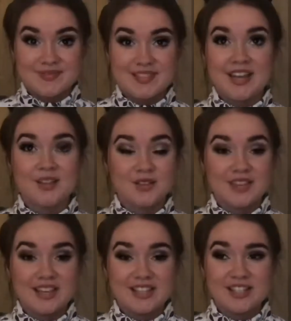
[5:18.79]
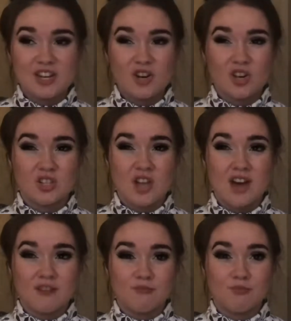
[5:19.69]
The other thing is there are a
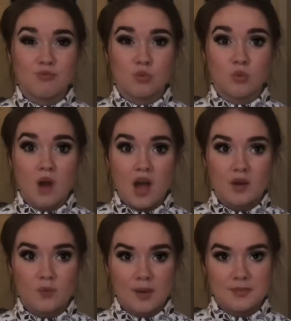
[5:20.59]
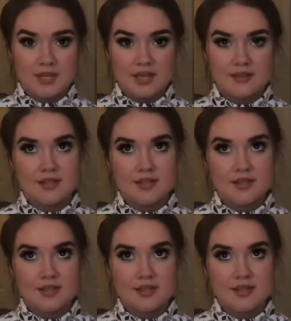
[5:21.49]
lot of broad websites.